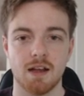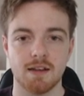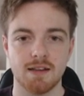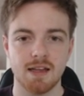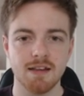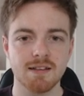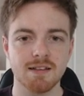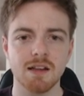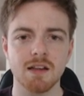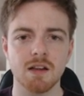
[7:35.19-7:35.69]

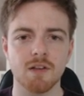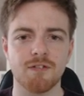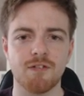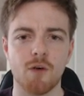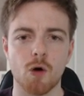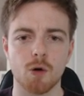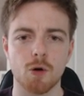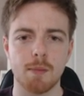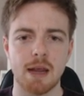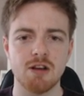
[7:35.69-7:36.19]
this little
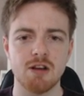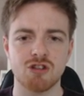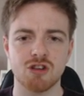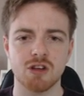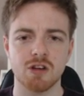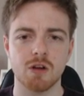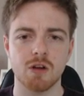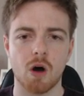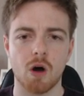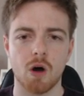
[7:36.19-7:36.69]

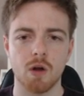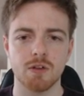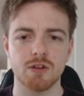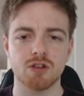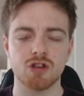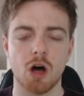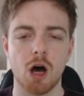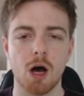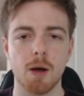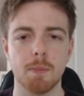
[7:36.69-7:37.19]
formation on
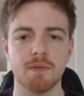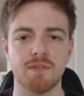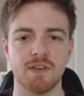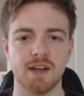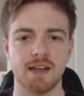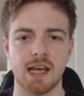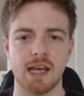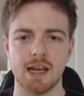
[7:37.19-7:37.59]
top of it.